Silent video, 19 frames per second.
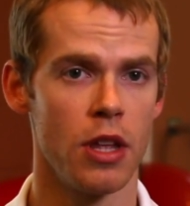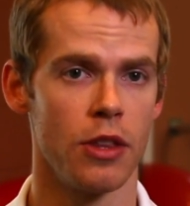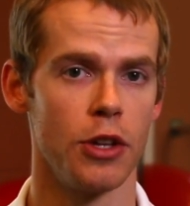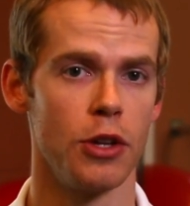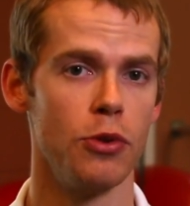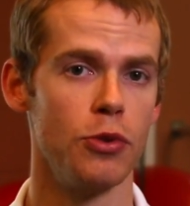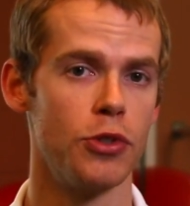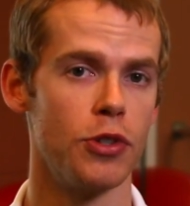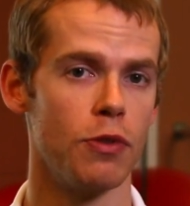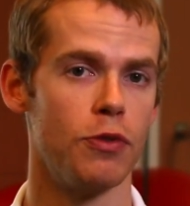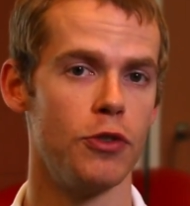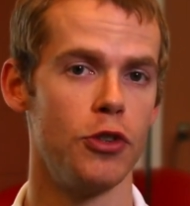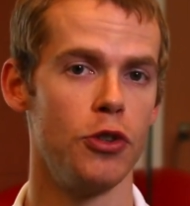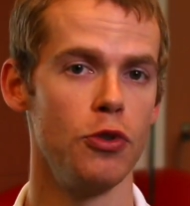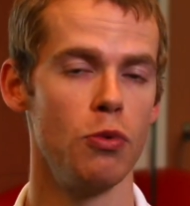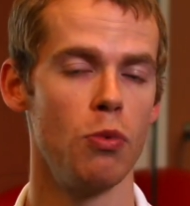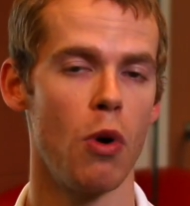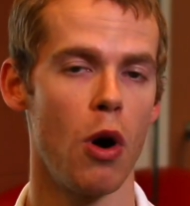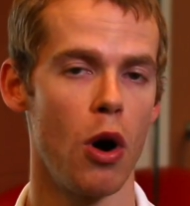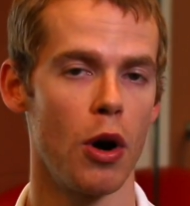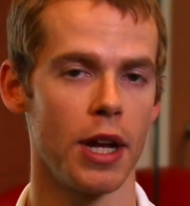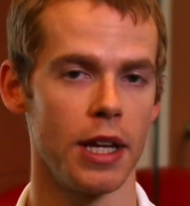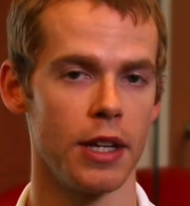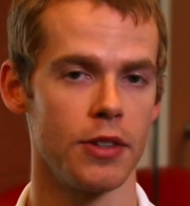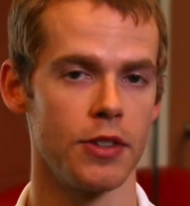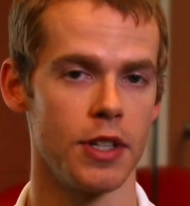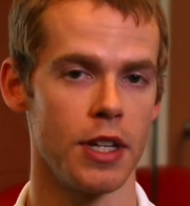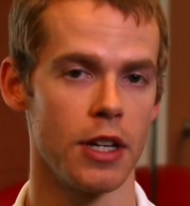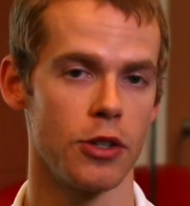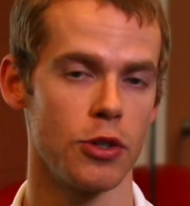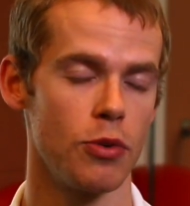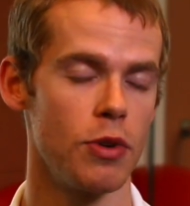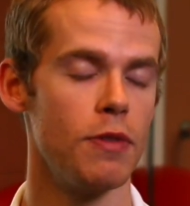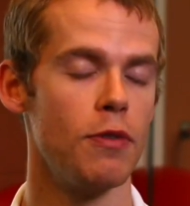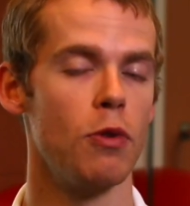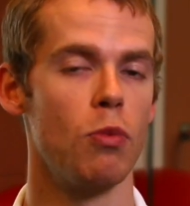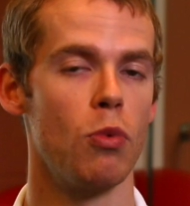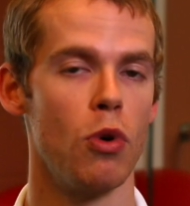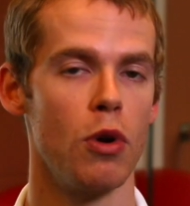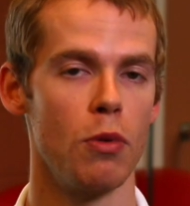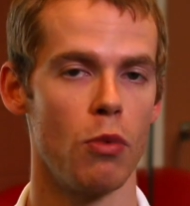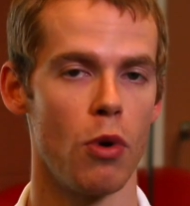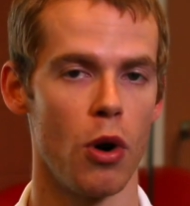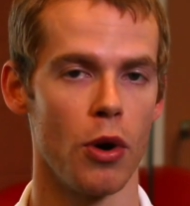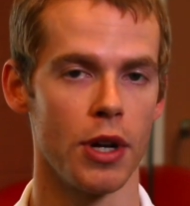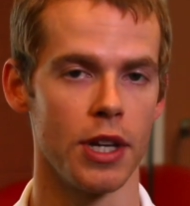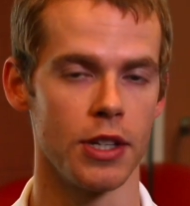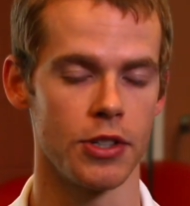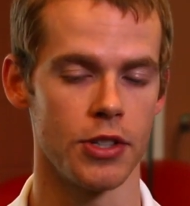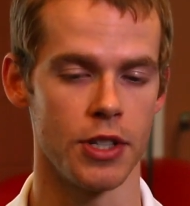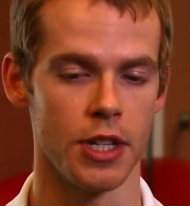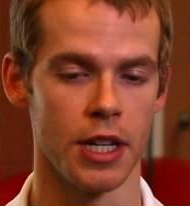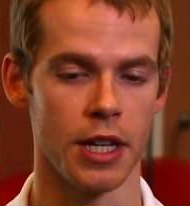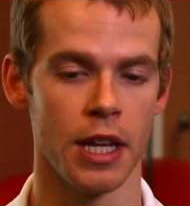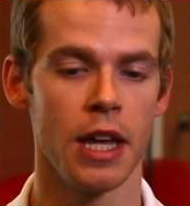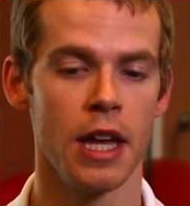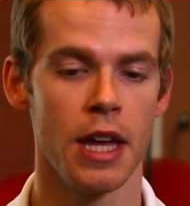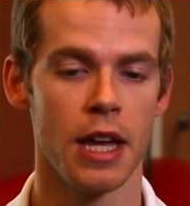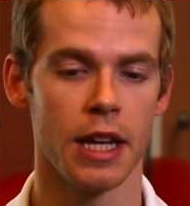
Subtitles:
The use of two walking sticks or even one walking stick